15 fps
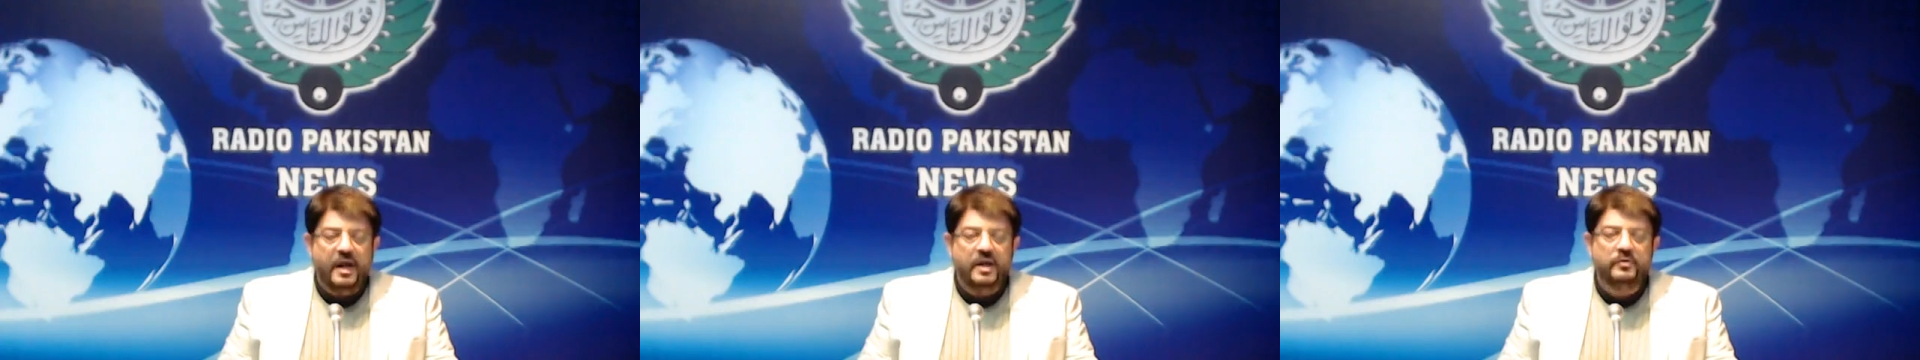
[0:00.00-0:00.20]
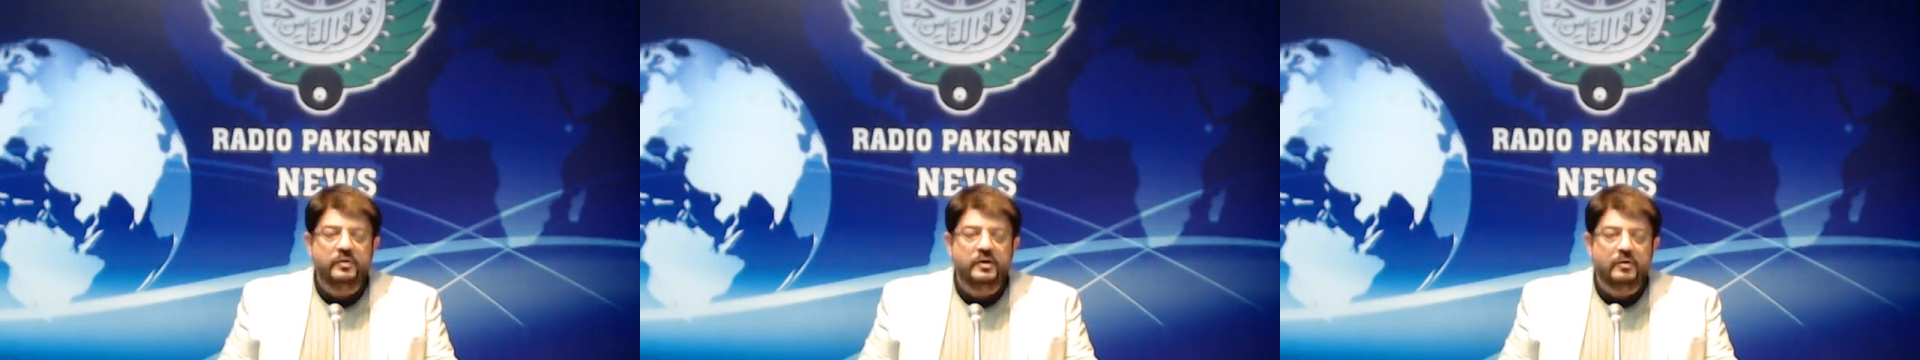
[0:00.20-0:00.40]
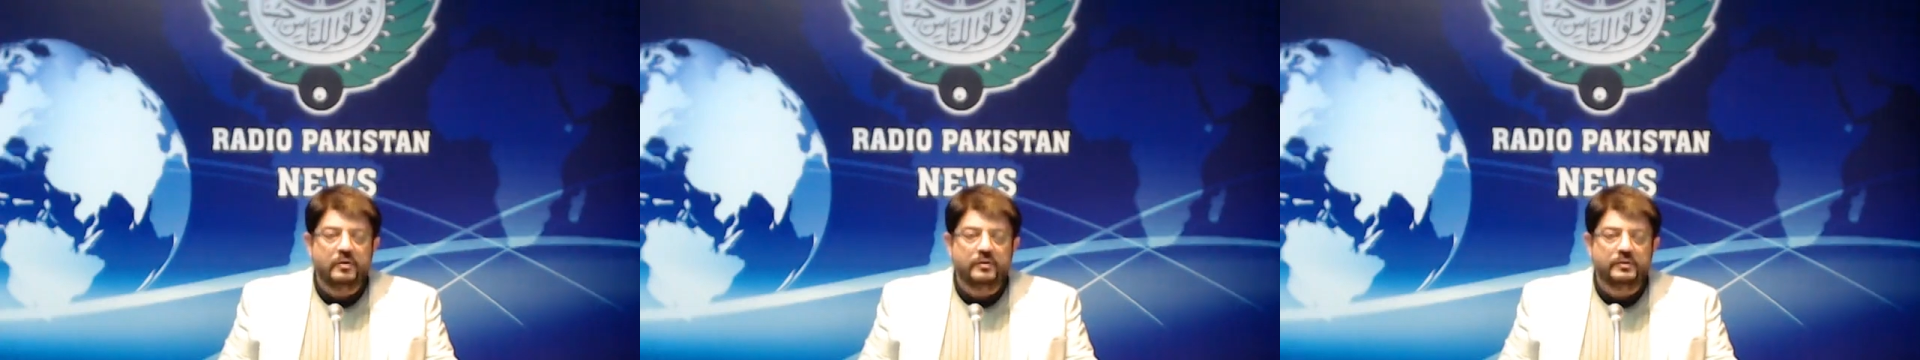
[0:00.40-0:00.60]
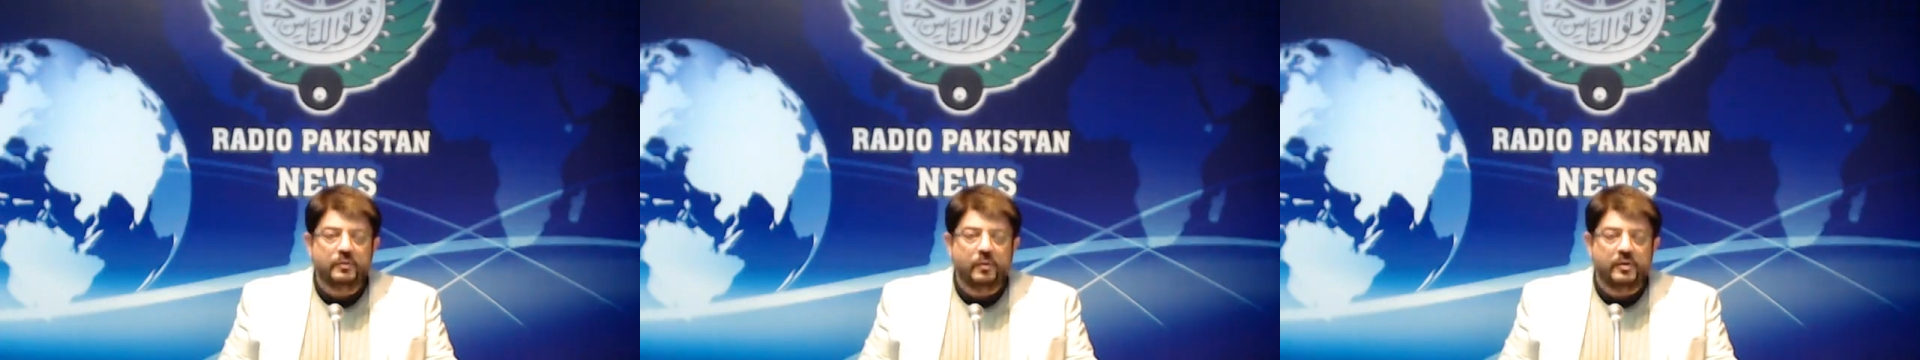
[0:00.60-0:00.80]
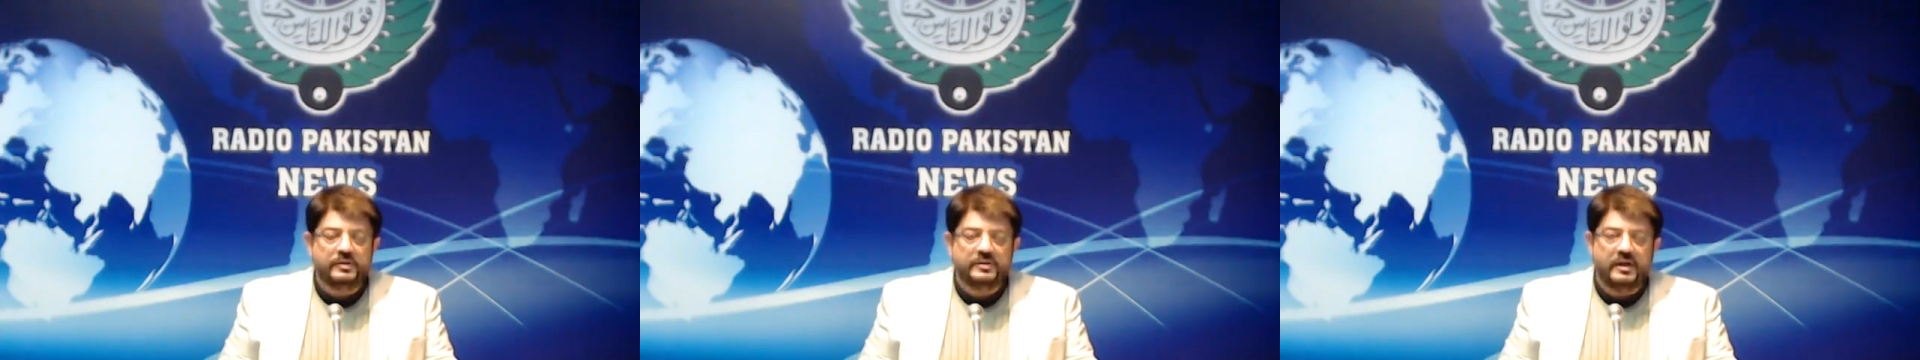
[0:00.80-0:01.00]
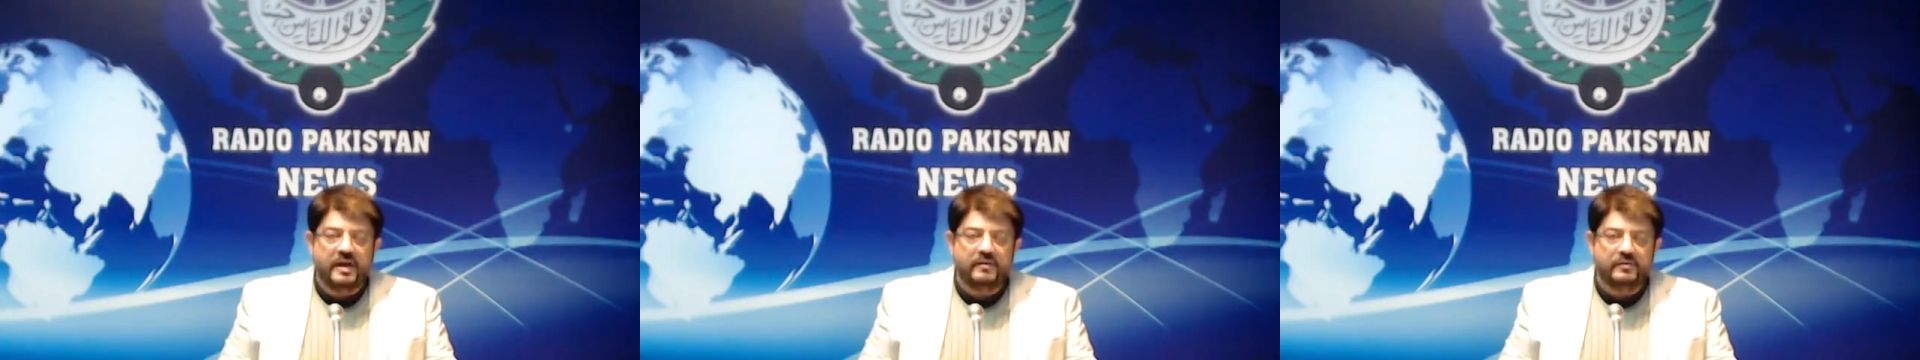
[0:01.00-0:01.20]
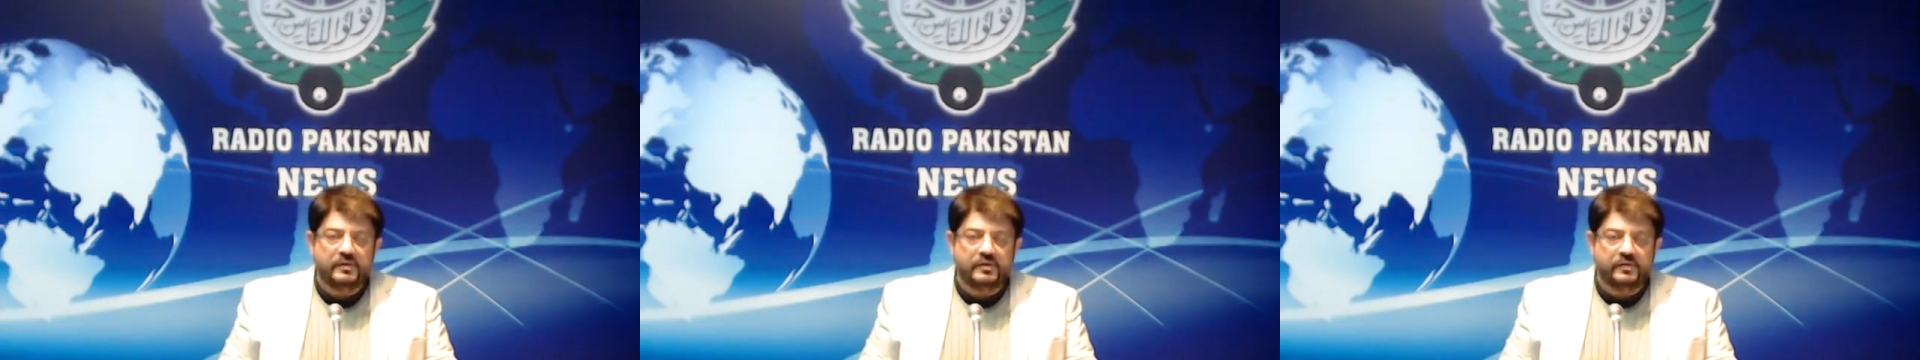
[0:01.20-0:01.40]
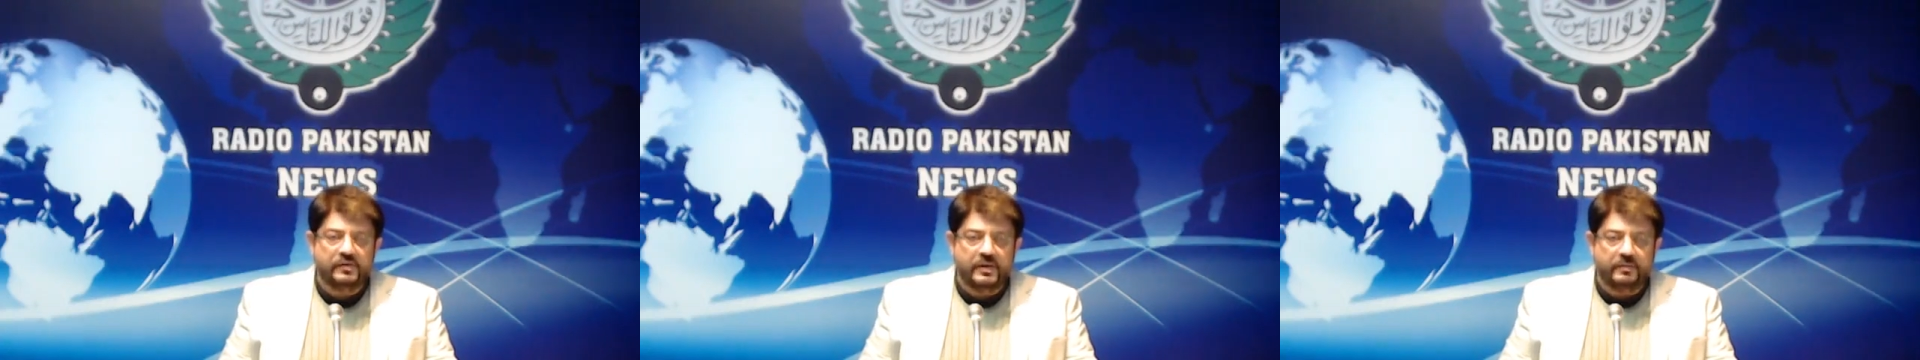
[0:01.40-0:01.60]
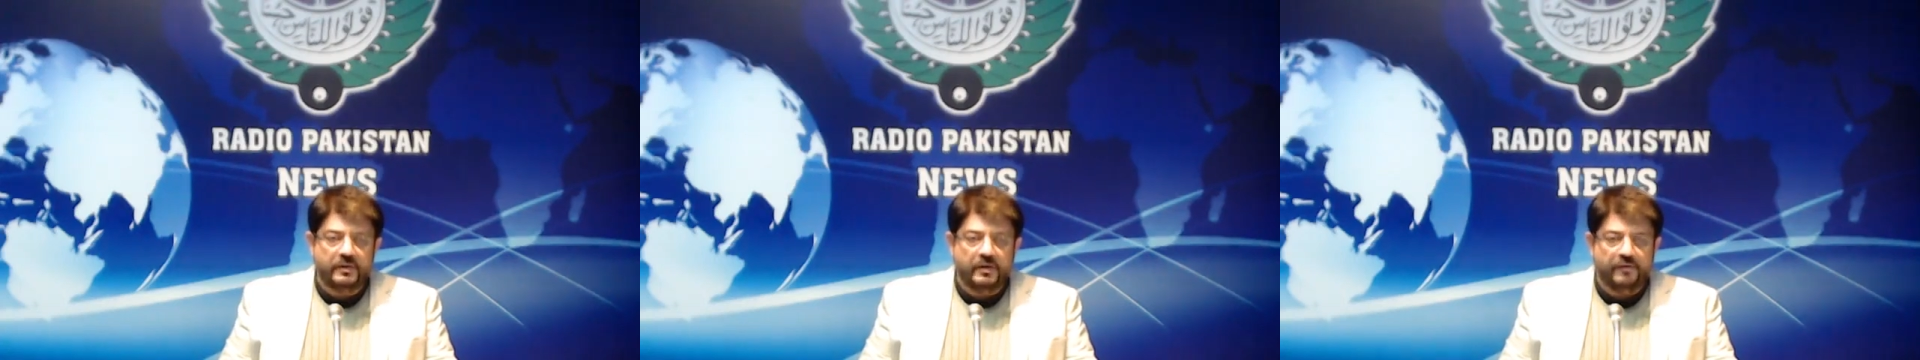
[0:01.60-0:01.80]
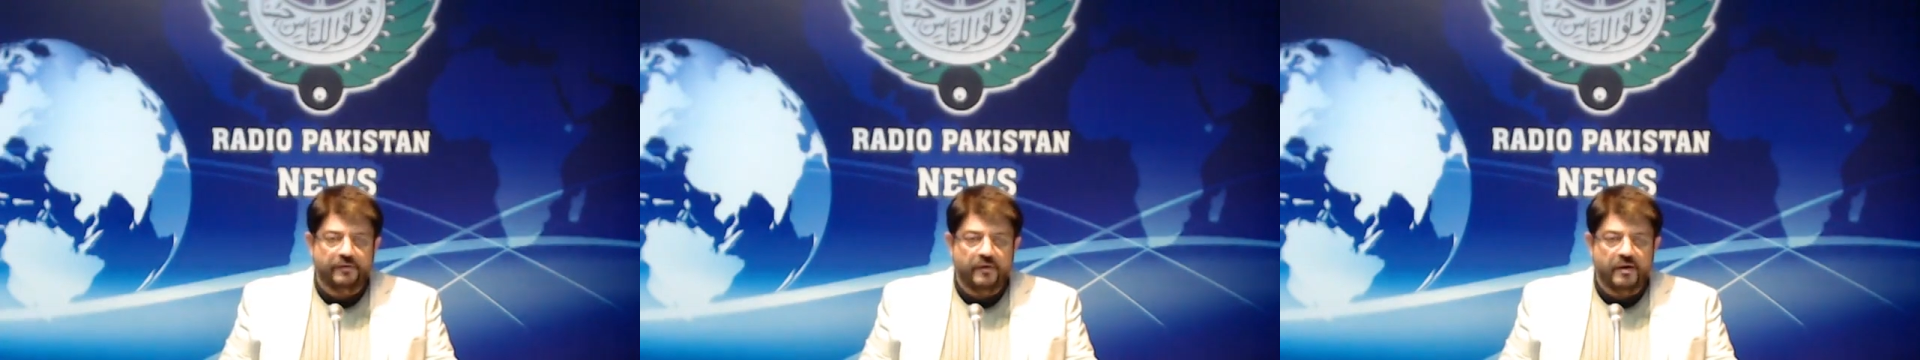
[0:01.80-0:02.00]
and you can also watch the live video
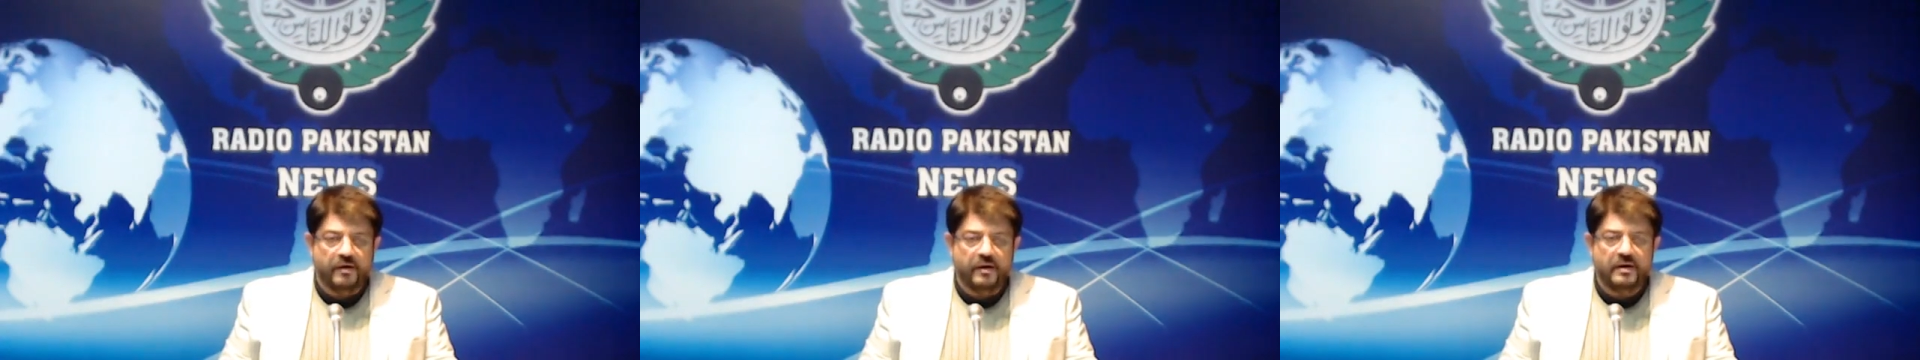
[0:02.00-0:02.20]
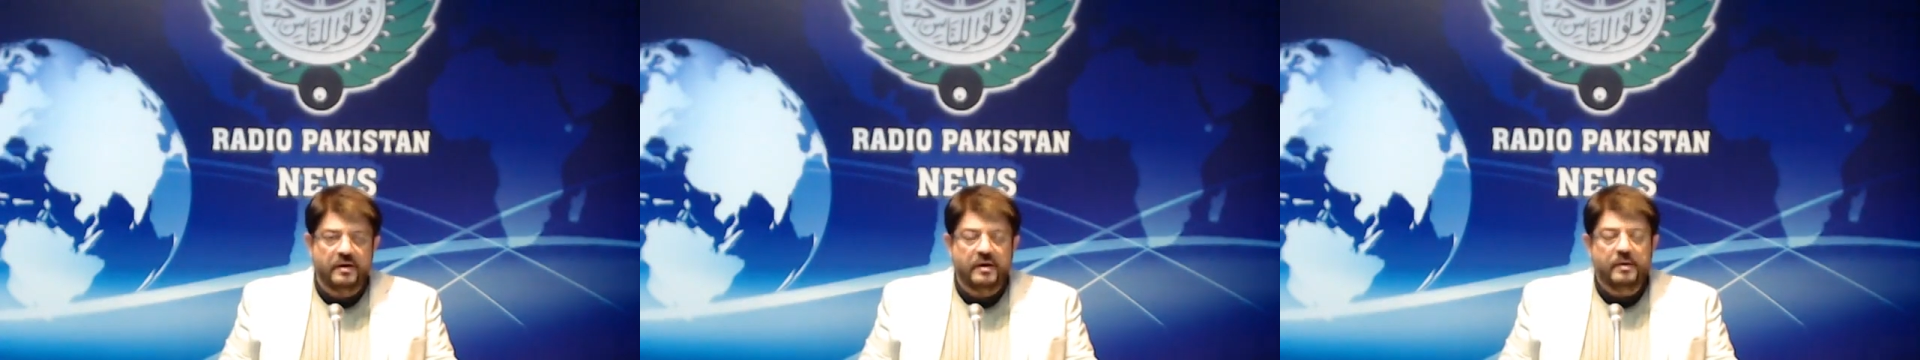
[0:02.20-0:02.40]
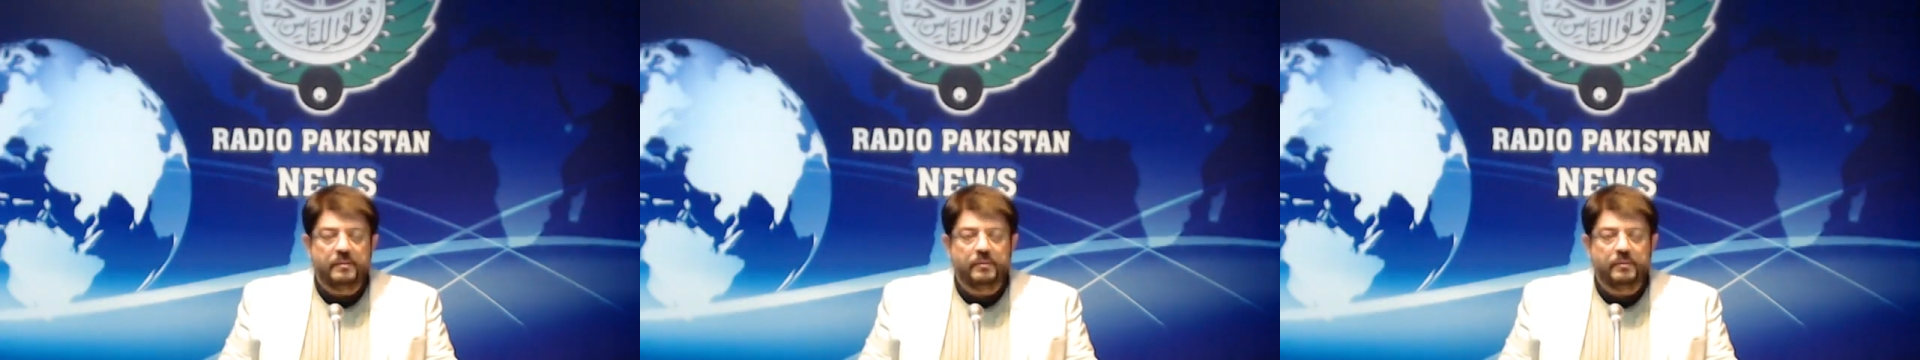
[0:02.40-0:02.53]
streaming of our